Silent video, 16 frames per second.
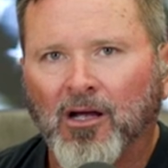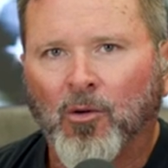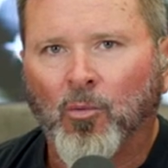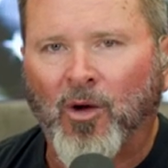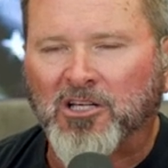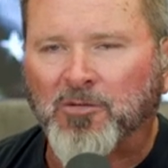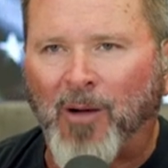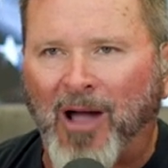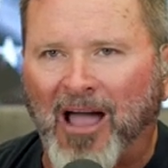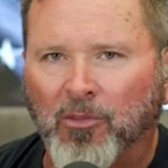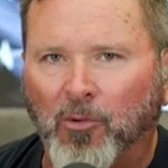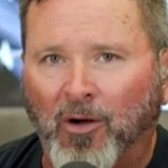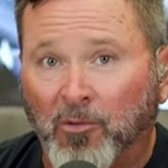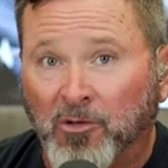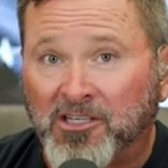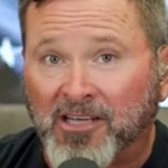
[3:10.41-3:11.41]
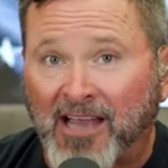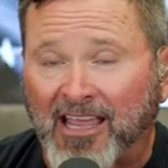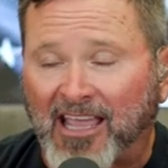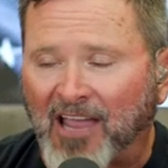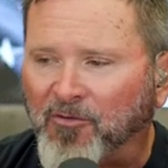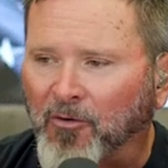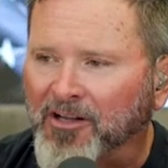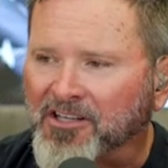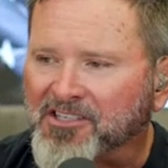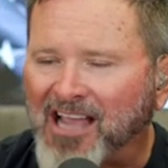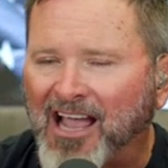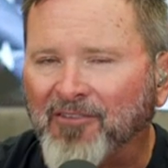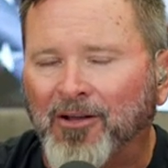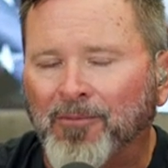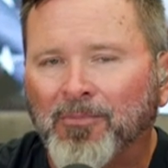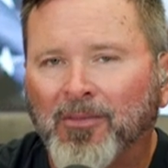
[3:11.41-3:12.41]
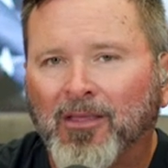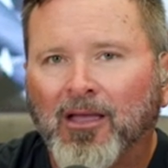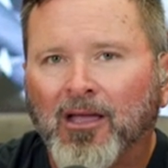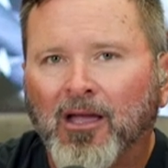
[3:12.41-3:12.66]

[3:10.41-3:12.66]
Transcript: which, by the way, was an AK-47,